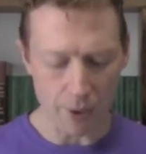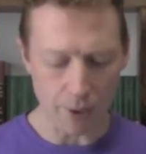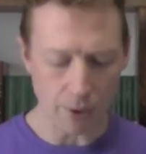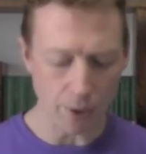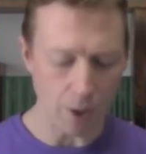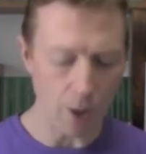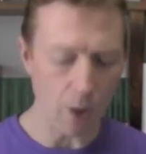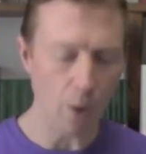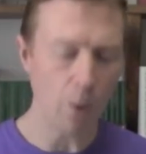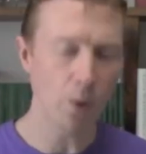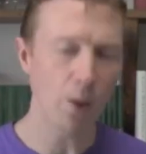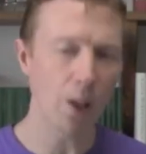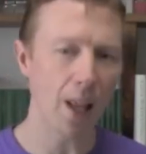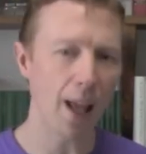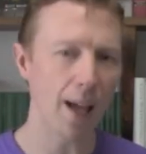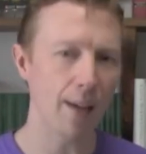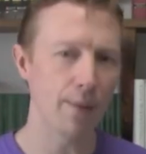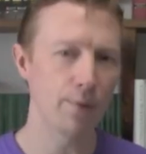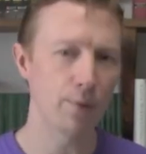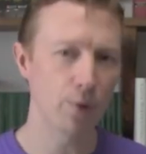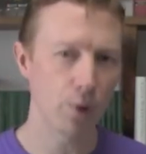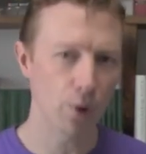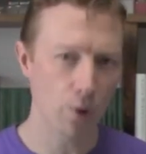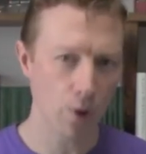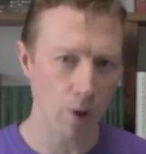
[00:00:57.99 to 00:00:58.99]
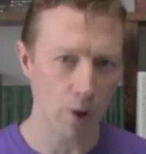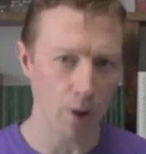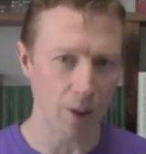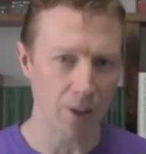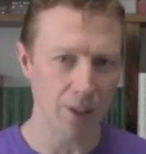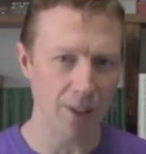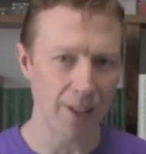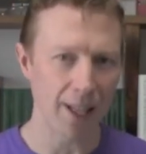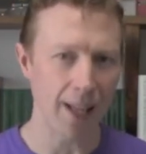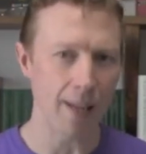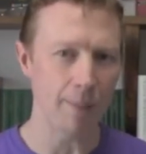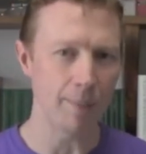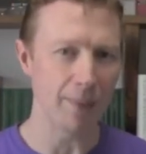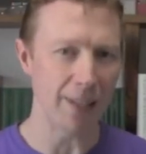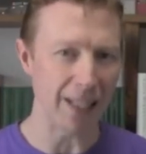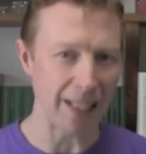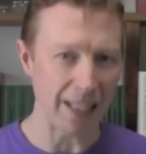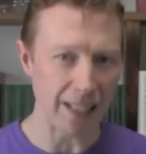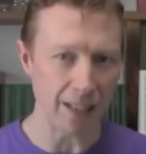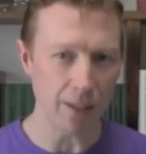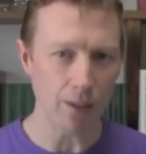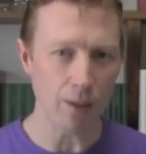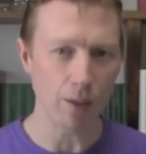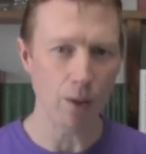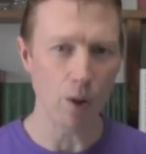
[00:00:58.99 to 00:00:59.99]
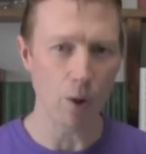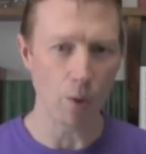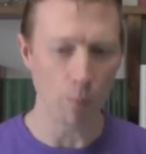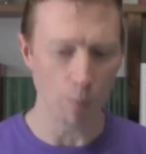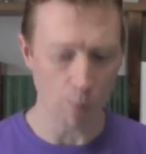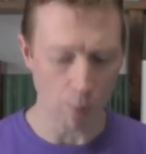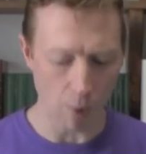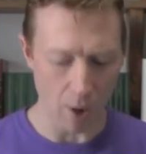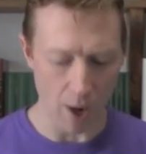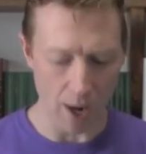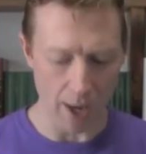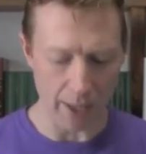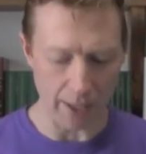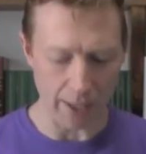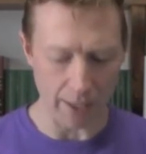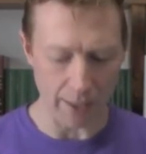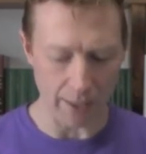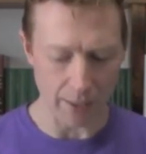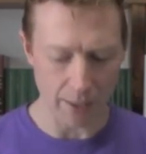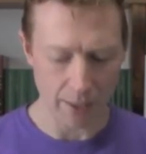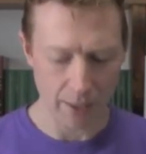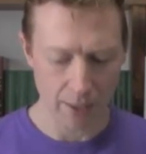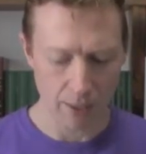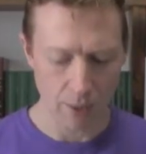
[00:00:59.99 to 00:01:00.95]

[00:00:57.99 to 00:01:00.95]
a low-life crook named Eel O'Brien,